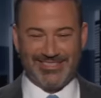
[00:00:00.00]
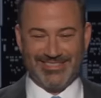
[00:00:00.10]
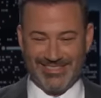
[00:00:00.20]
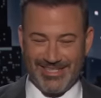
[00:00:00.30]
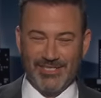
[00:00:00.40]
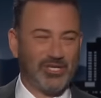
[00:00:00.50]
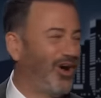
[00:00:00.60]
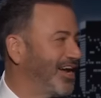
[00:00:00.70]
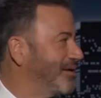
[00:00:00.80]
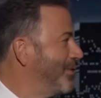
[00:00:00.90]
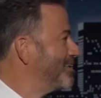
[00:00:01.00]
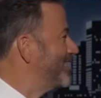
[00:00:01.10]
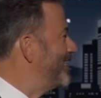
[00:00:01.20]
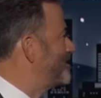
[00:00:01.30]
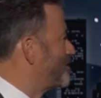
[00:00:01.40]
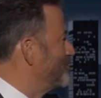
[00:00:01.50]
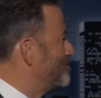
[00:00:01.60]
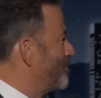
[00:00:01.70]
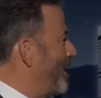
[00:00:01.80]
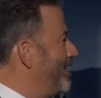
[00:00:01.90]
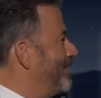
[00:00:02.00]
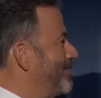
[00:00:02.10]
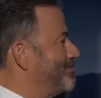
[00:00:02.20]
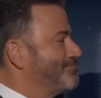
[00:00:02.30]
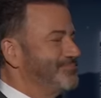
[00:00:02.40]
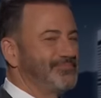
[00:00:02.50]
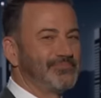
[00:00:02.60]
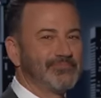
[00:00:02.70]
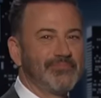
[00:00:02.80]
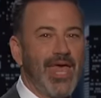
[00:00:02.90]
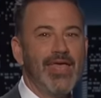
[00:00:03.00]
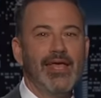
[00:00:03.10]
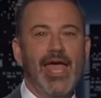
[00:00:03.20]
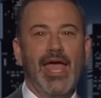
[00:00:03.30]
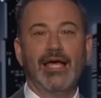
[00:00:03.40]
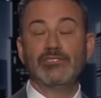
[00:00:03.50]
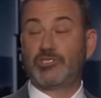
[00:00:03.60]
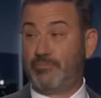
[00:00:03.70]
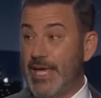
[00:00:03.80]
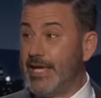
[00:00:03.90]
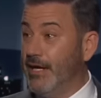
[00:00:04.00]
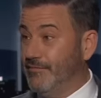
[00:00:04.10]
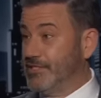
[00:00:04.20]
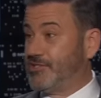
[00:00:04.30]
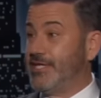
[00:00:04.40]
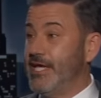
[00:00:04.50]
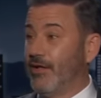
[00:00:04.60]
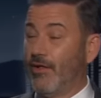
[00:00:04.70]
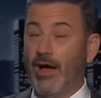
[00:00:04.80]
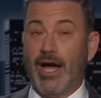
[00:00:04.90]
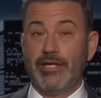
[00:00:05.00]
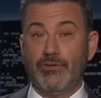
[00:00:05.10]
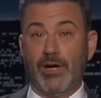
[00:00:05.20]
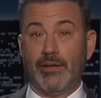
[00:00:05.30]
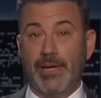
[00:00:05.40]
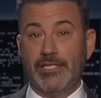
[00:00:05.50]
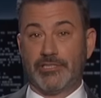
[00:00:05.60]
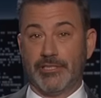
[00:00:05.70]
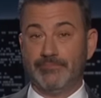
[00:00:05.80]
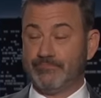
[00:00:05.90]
Mike. they're talking about the issues, right? And speaking of the steel, I do want to mention